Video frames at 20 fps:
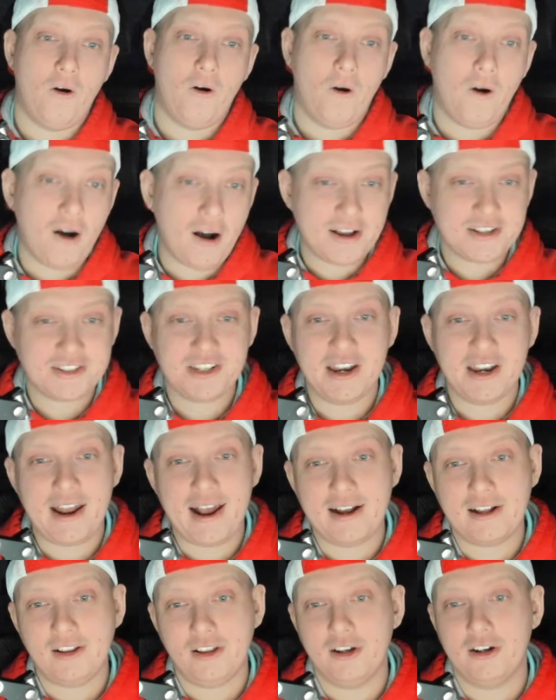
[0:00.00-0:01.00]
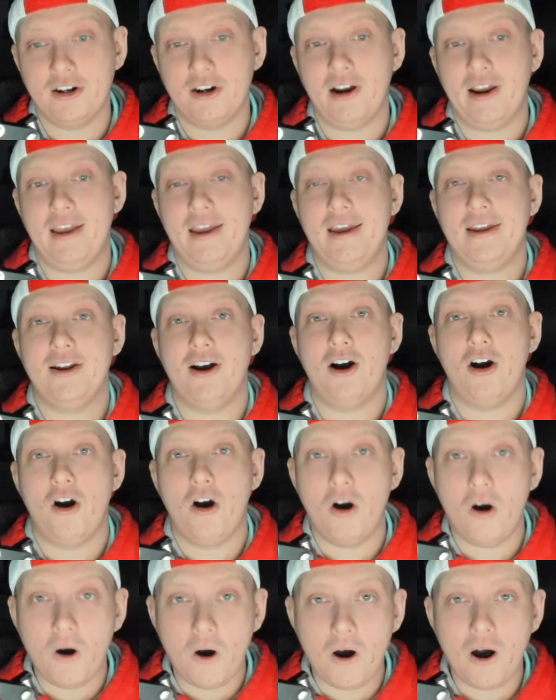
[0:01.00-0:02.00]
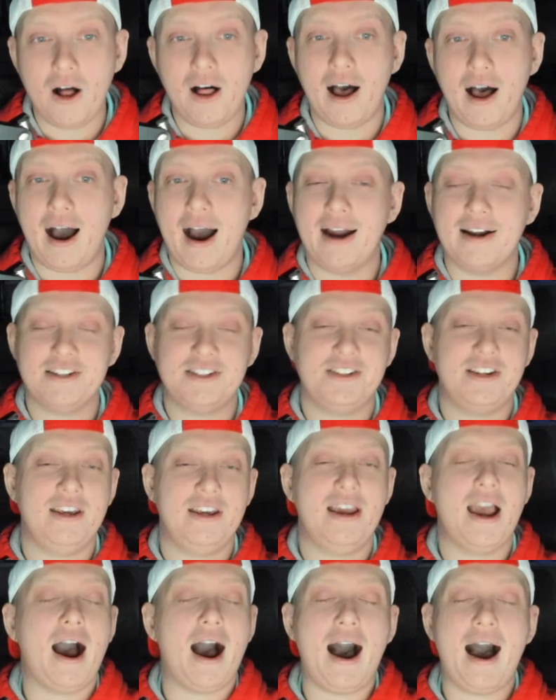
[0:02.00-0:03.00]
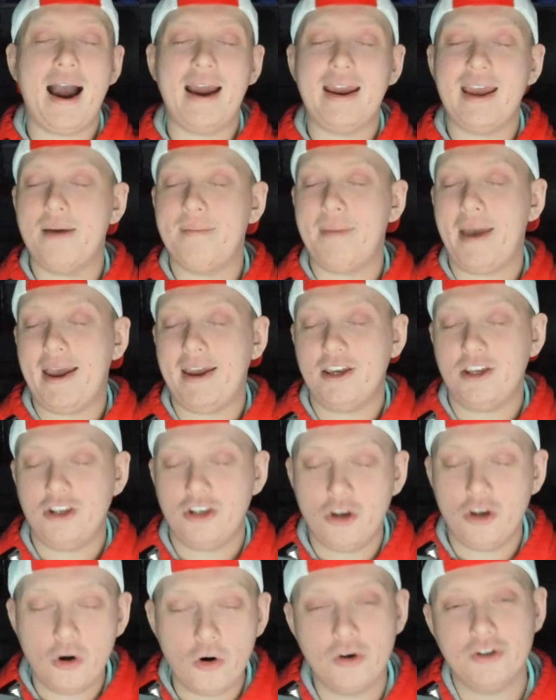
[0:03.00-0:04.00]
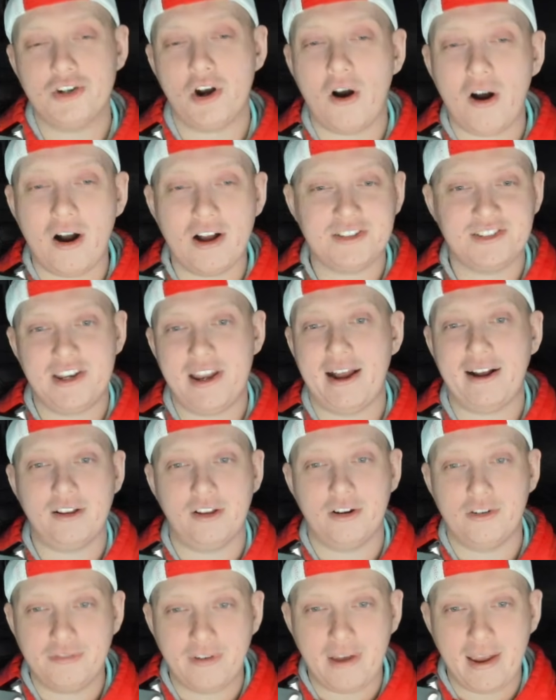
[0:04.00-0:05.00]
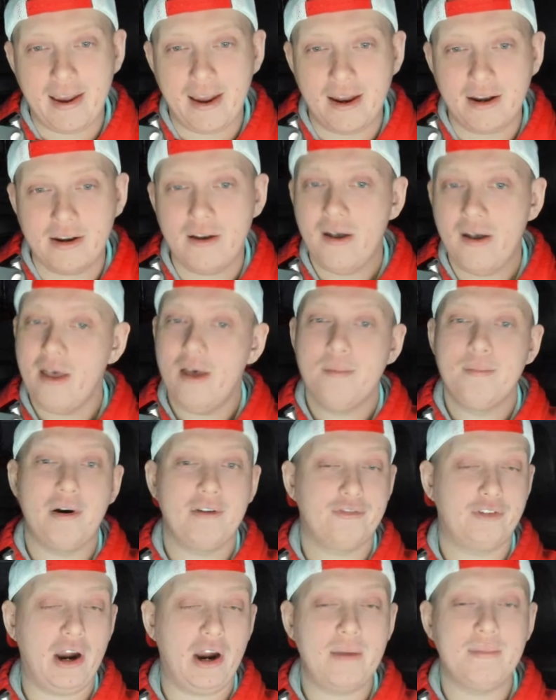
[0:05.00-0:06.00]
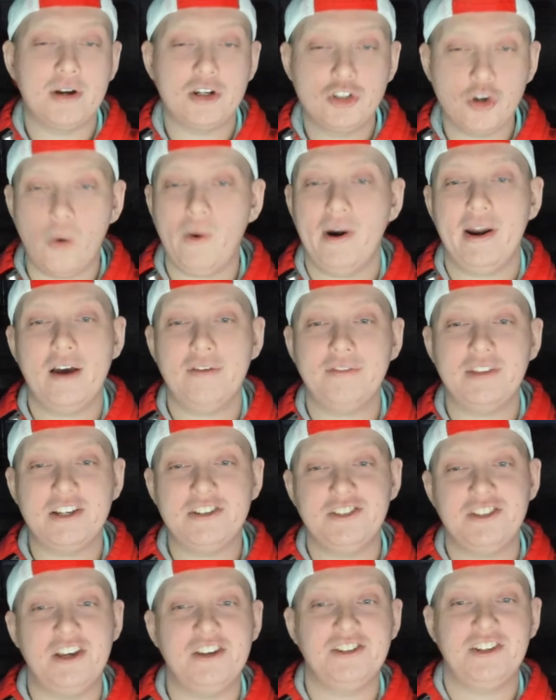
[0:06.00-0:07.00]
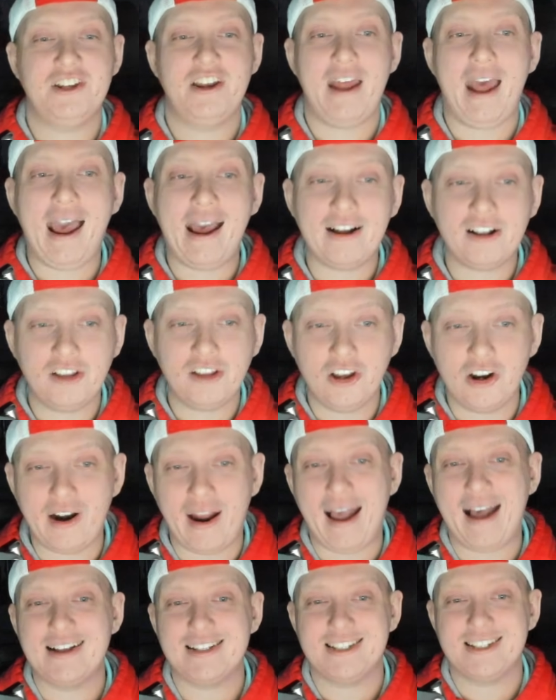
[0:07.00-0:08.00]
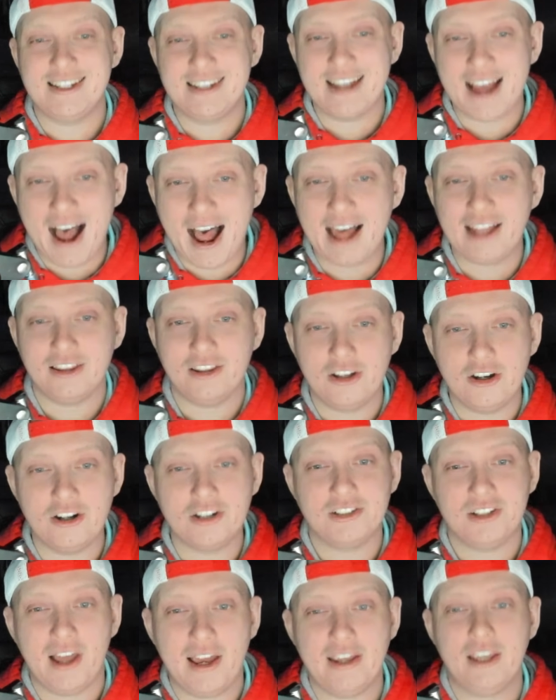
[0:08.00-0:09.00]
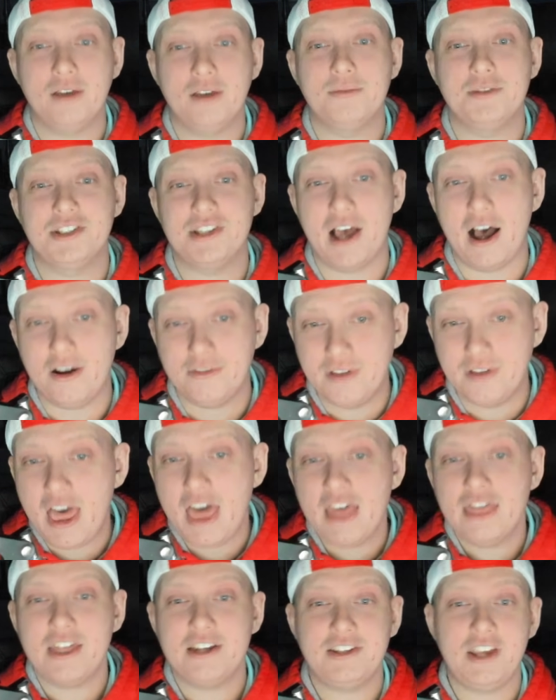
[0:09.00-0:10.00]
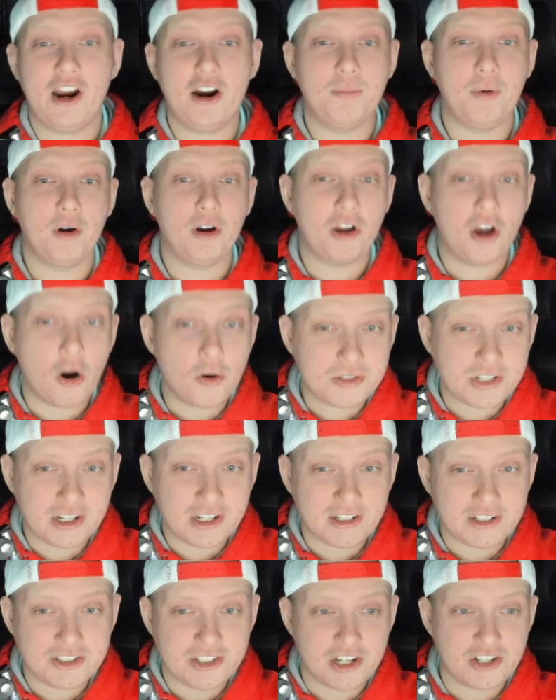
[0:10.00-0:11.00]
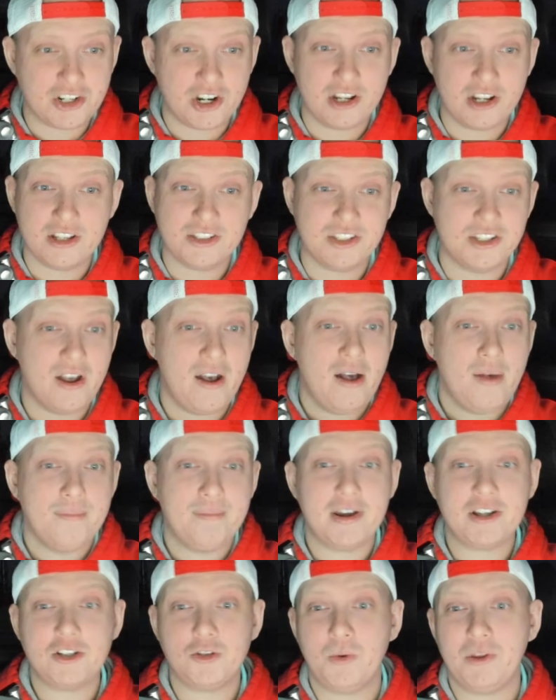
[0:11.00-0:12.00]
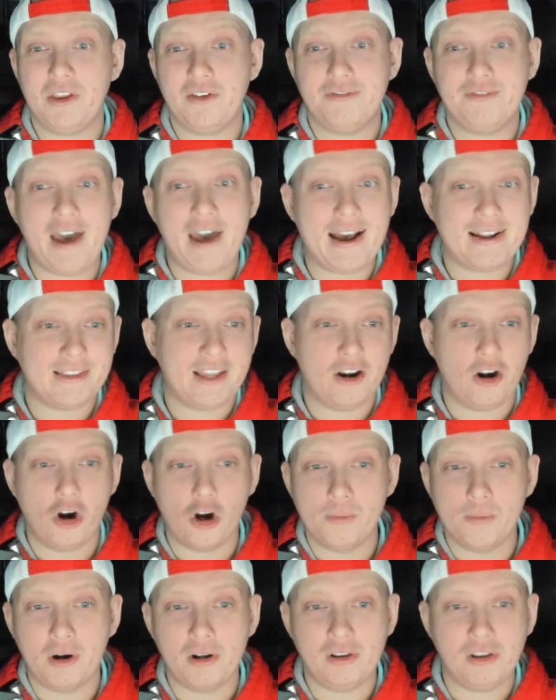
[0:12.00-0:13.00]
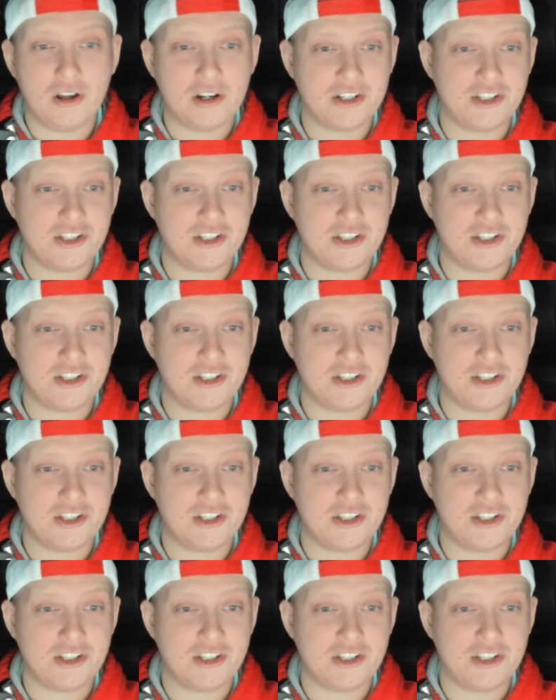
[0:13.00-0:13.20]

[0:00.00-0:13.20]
Austin Eckler, in all honesty, I am a huge Austin Eckler fan, but for a majority of this season, Eckler has not looked like himself. The terrible coaching decisions, mixed with the fact that Herbert looks